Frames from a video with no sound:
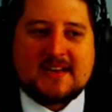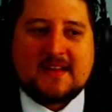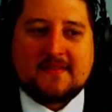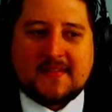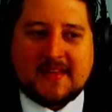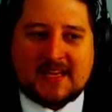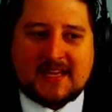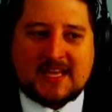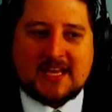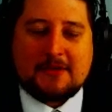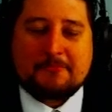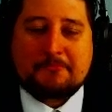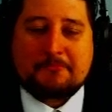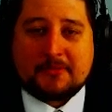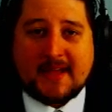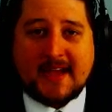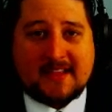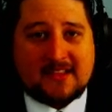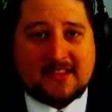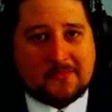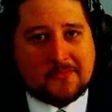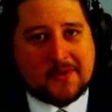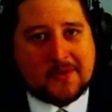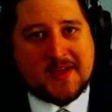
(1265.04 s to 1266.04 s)
they keep
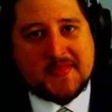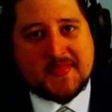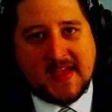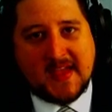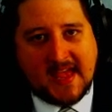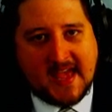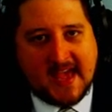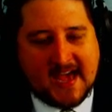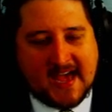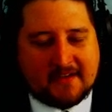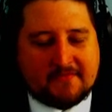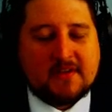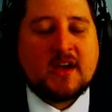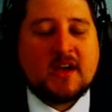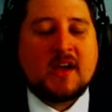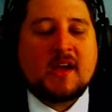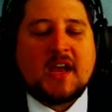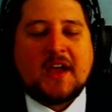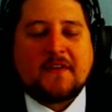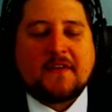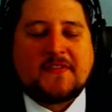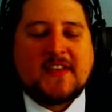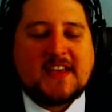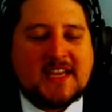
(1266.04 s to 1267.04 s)
playing the way that they have,
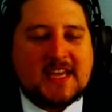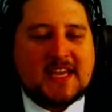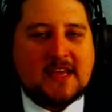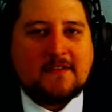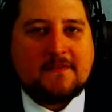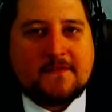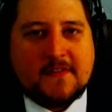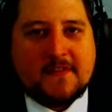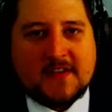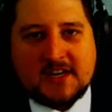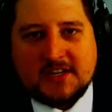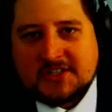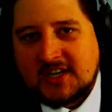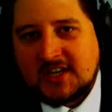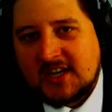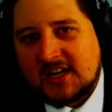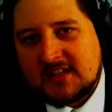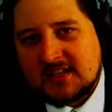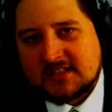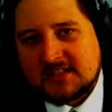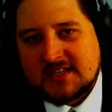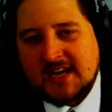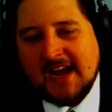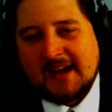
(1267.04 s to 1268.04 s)
if they keep finishing
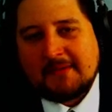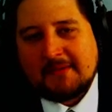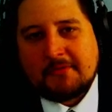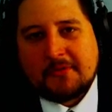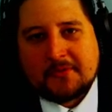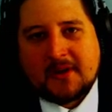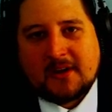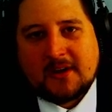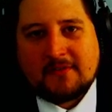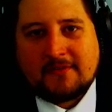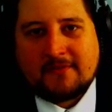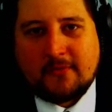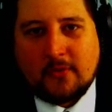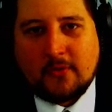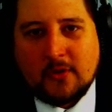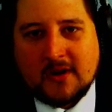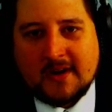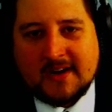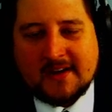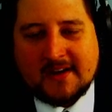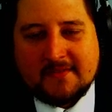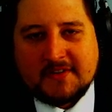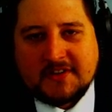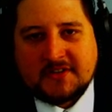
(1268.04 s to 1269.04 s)
in the top three or
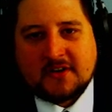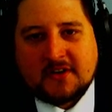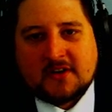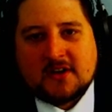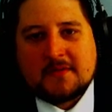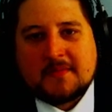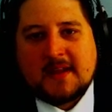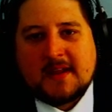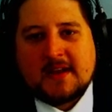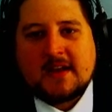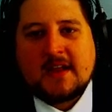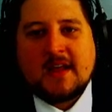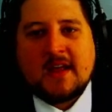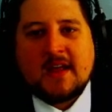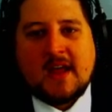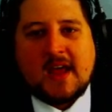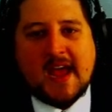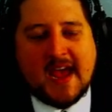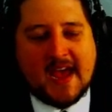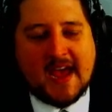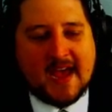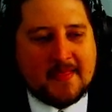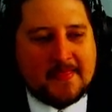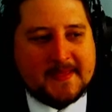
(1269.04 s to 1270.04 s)
four in every tournament,
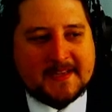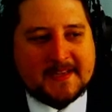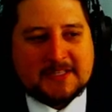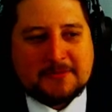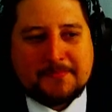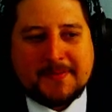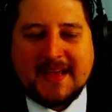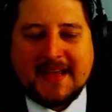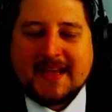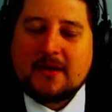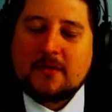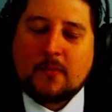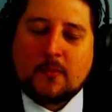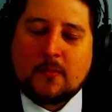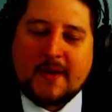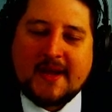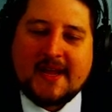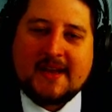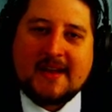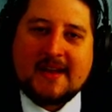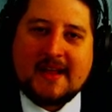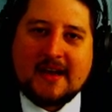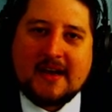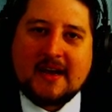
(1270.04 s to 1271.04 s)
and this big
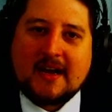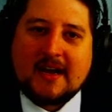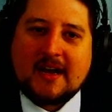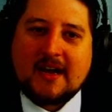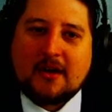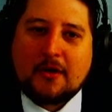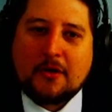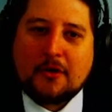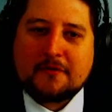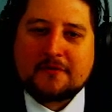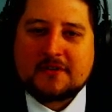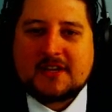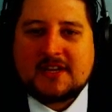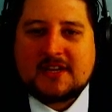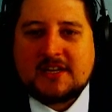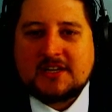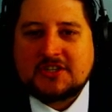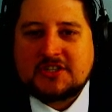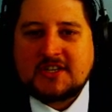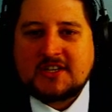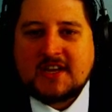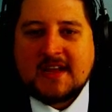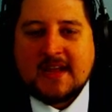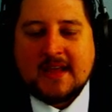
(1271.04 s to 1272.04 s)
win uh, over
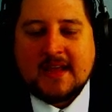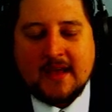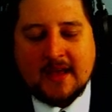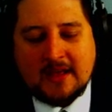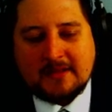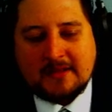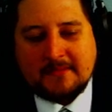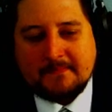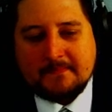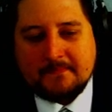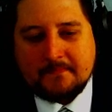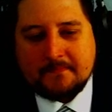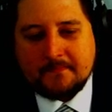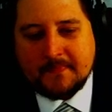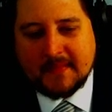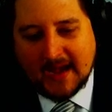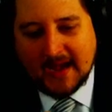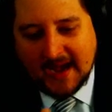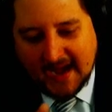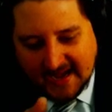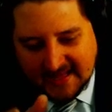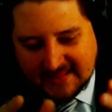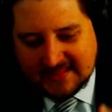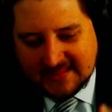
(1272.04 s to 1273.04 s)
EG,
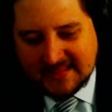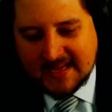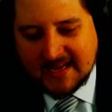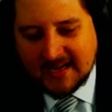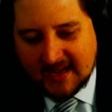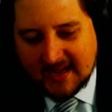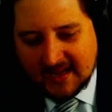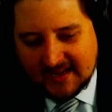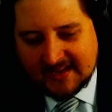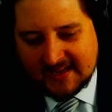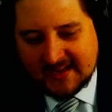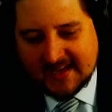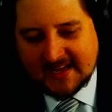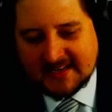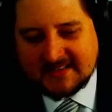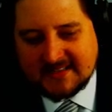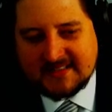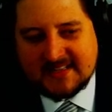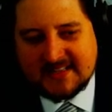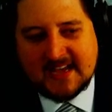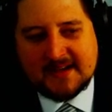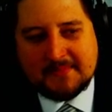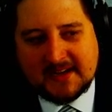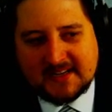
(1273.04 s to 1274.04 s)
I think gets
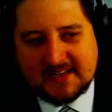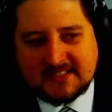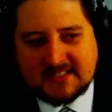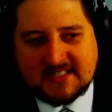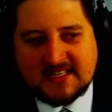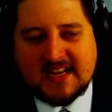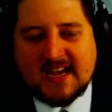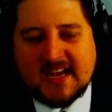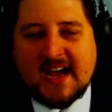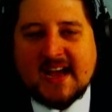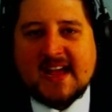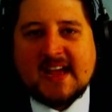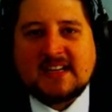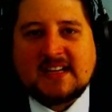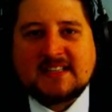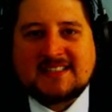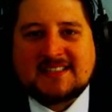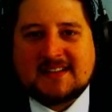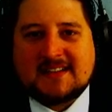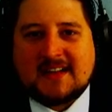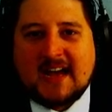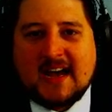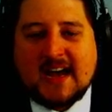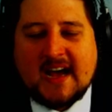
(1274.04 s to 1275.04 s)
them a
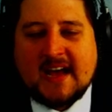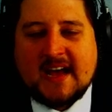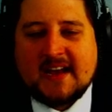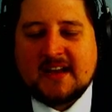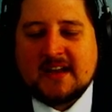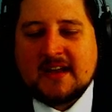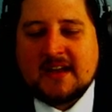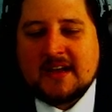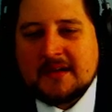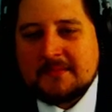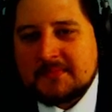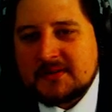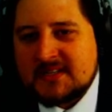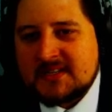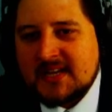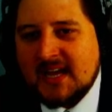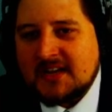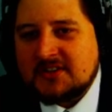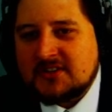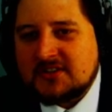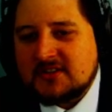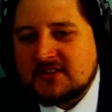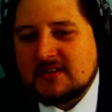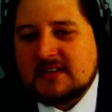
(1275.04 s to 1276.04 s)
CIS nod
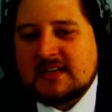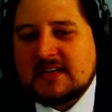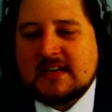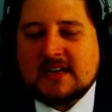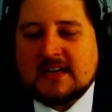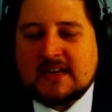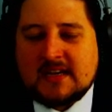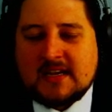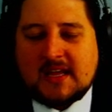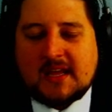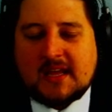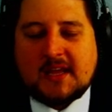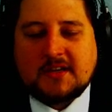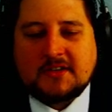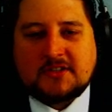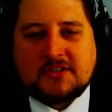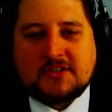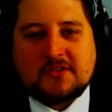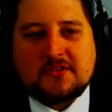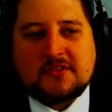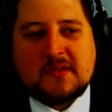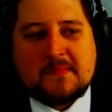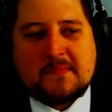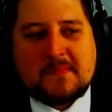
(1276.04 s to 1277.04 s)
potentially
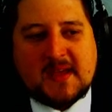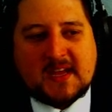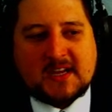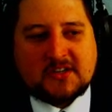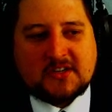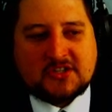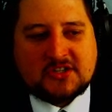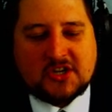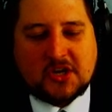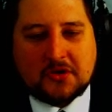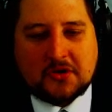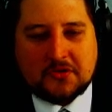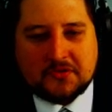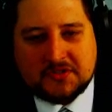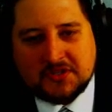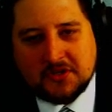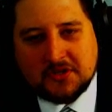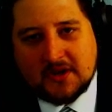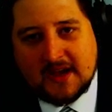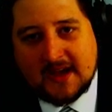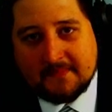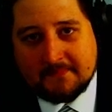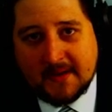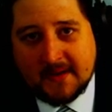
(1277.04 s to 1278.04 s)
into the big show.
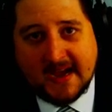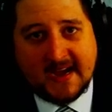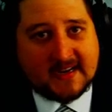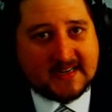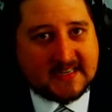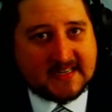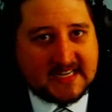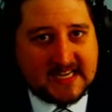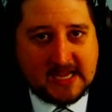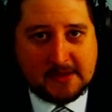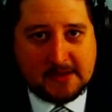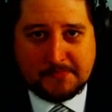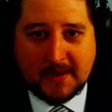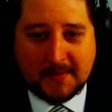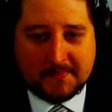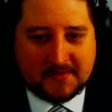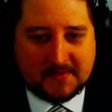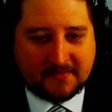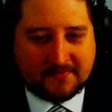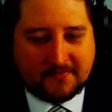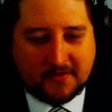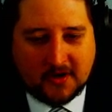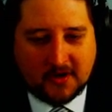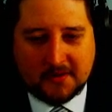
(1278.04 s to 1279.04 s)
So Empire, keep up
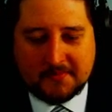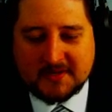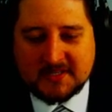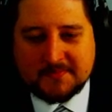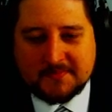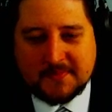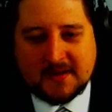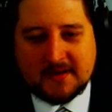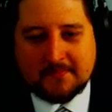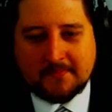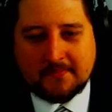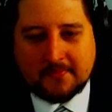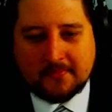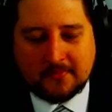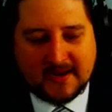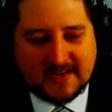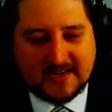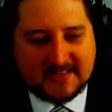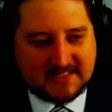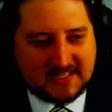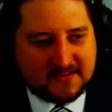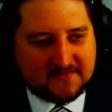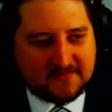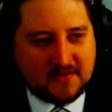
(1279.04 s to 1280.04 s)
your form. It's been
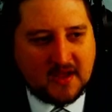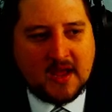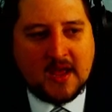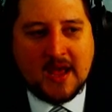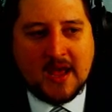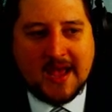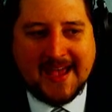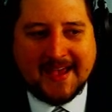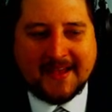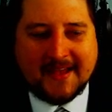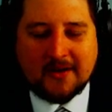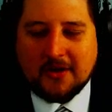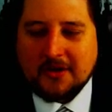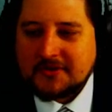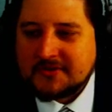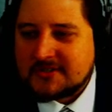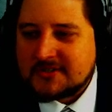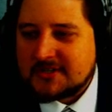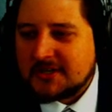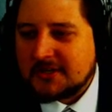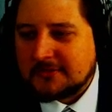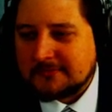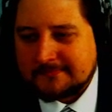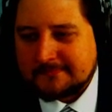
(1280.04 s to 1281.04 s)
impressive. And
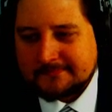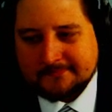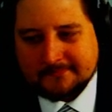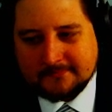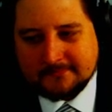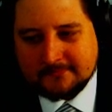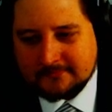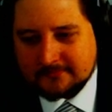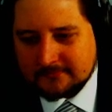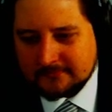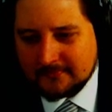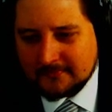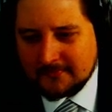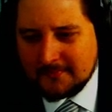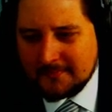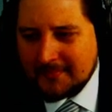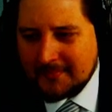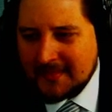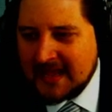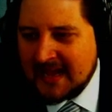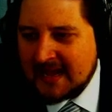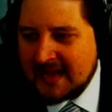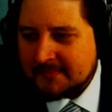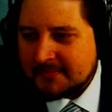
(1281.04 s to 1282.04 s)
also,
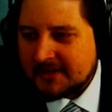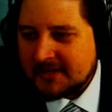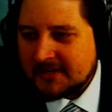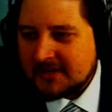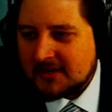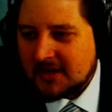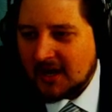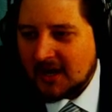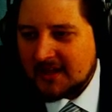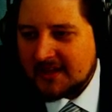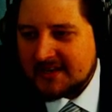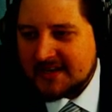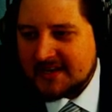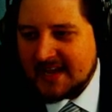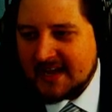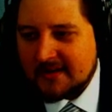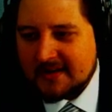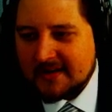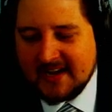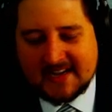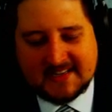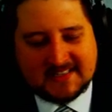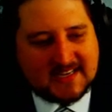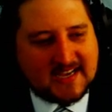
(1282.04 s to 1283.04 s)
I'm going to call it now,
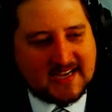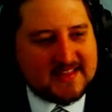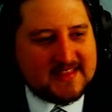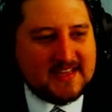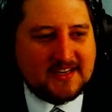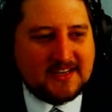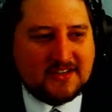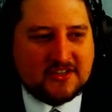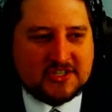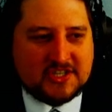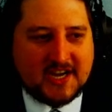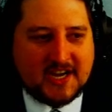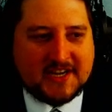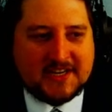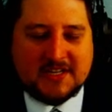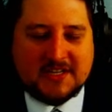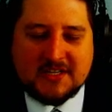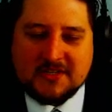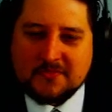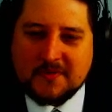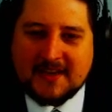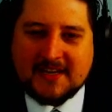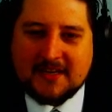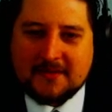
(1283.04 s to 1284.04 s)
guys. I think
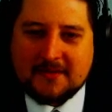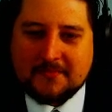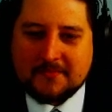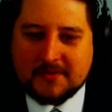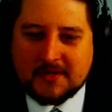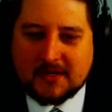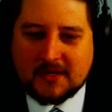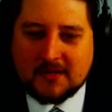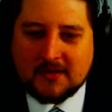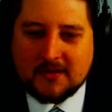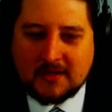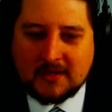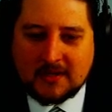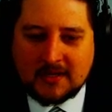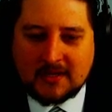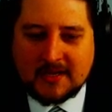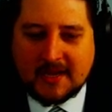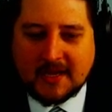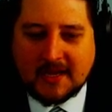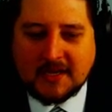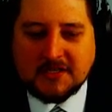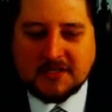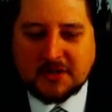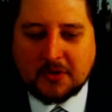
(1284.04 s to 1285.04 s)
Chinese wrecking ball
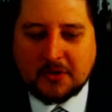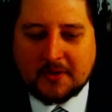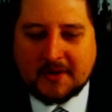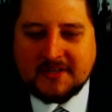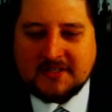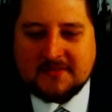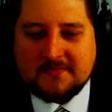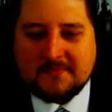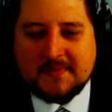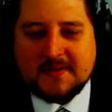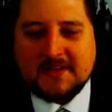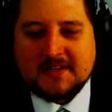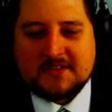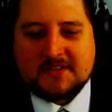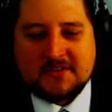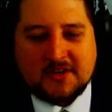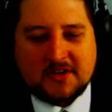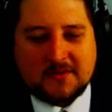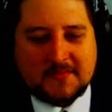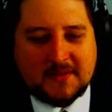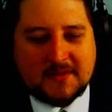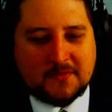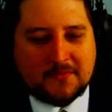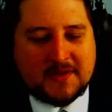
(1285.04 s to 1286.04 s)
is going to be a
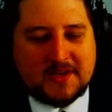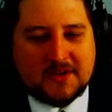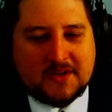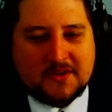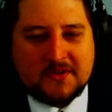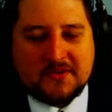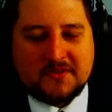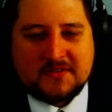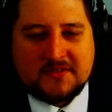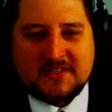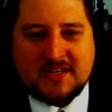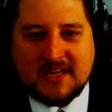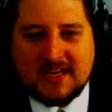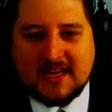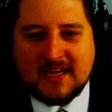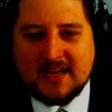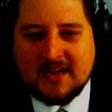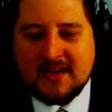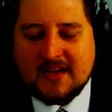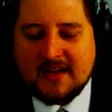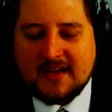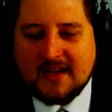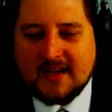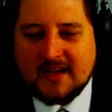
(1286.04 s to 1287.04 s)
term that we use
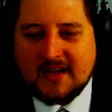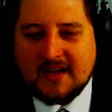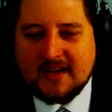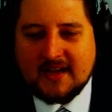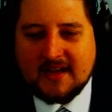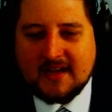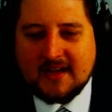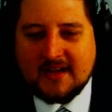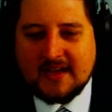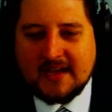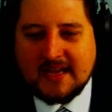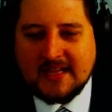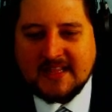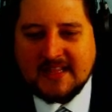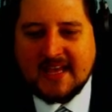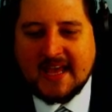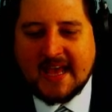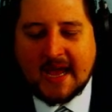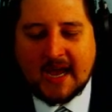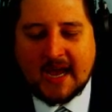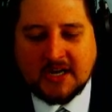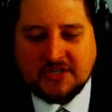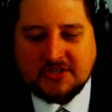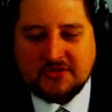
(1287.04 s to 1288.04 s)
in uh, in
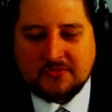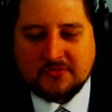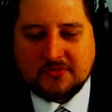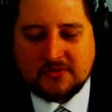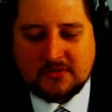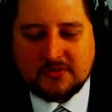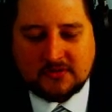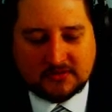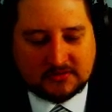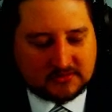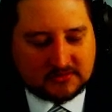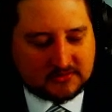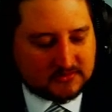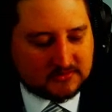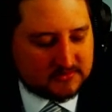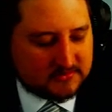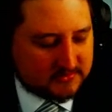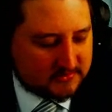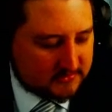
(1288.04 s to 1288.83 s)
the actual